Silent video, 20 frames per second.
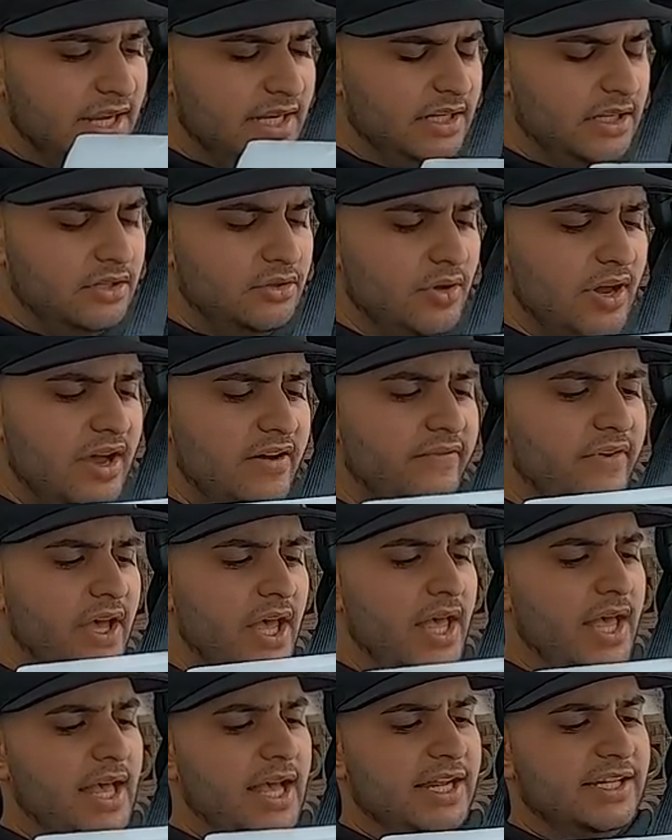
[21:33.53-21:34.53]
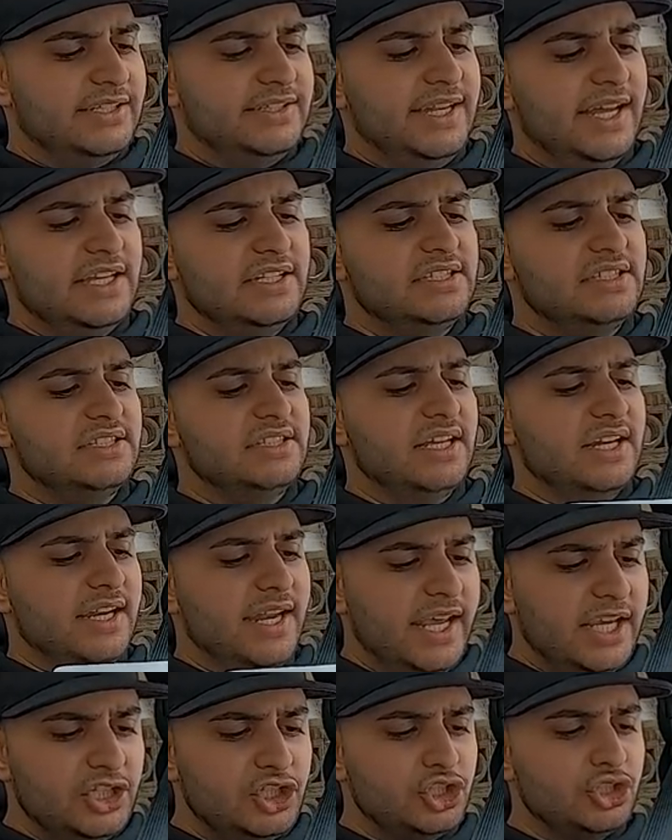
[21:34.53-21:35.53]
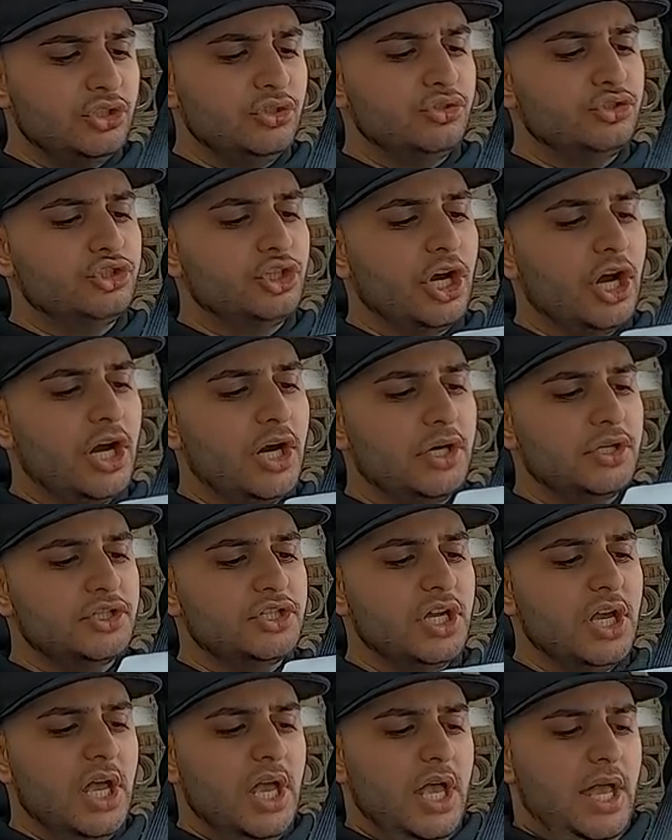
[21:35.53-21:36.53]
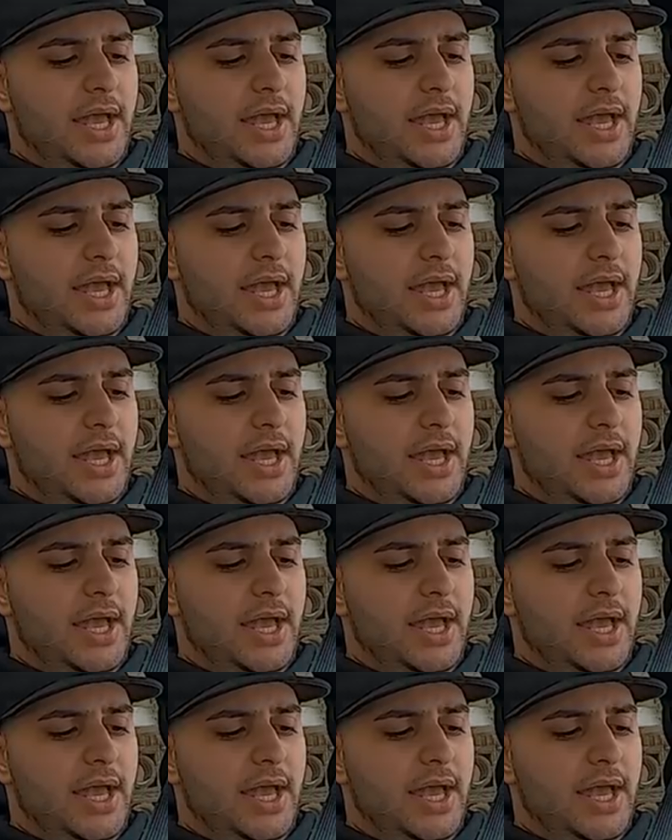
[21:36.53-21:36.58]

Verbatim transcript: And then you have a destinational charge.